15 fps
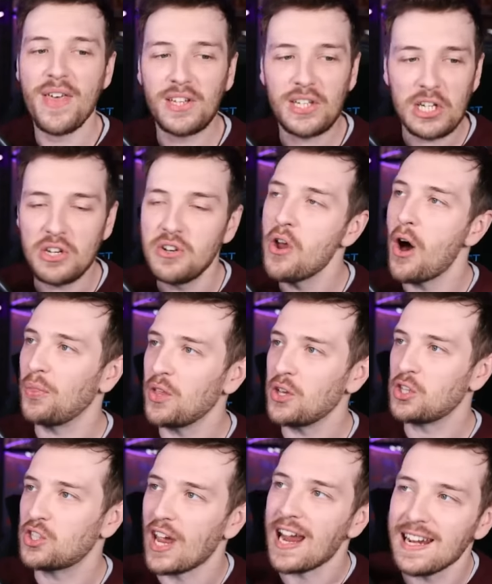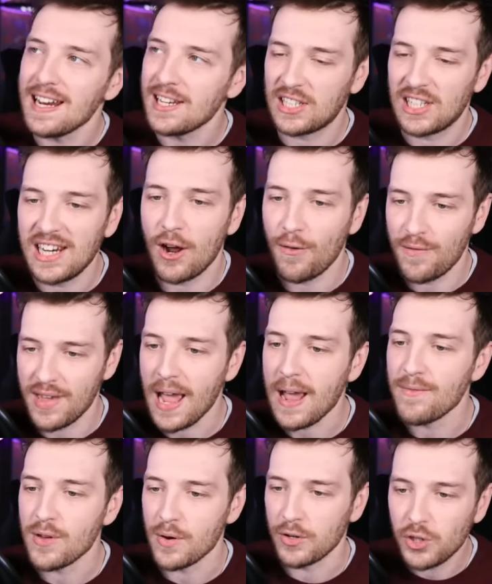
This is not the sanest CDawgVA viewer,